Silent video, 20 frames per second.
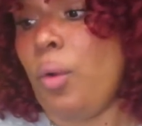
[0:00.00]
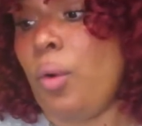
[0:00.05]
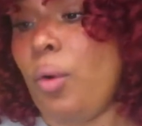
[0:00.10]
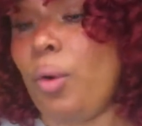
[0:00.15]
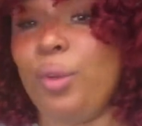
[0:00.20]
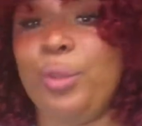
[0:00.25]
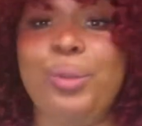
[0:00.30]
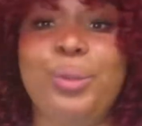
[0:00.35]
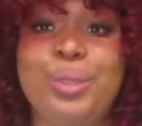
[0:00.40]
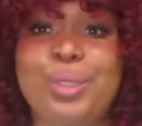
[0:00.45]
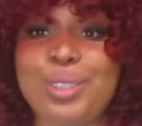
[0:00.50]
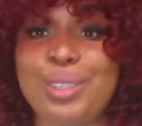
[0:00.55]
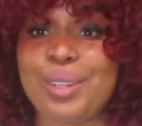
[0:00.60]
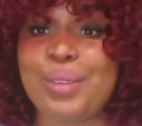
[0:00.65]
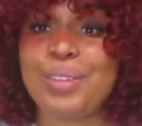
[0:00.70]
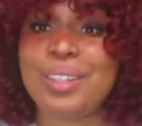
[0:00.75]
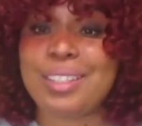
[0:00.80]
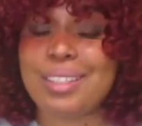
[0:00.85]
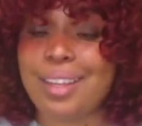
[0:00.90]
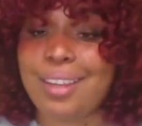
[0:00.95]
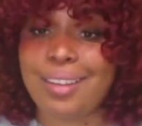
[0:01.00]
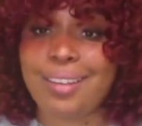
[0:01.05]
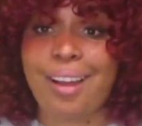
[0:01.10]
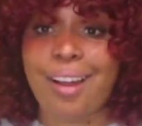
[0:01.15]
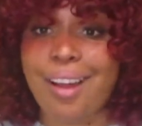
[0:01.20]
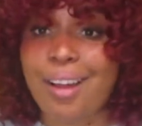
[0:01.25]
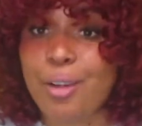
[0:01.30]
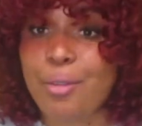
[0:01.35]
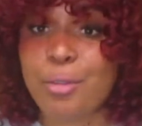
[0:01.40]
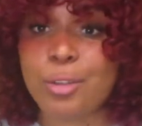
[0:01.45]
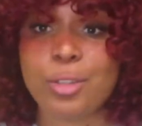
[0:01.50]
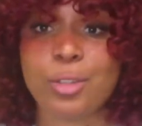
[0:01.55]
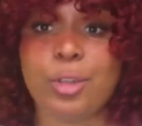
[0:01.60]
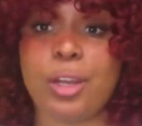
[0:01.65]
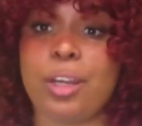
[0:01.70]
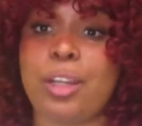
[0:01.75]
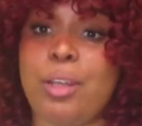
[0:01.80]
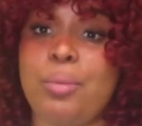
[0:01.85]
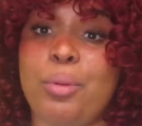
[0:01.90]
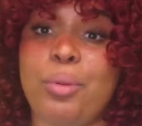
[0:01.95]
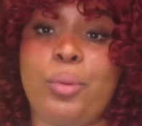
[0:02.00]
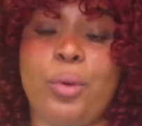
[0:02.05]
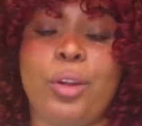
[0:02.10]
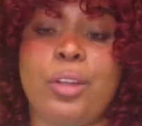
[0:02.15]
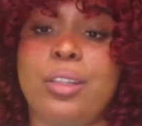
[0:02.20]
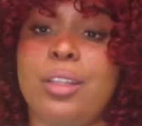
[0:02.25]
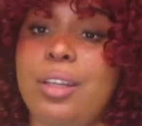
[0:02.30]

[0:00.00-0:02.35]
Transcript: or you just don't want to take it off because you got to get to work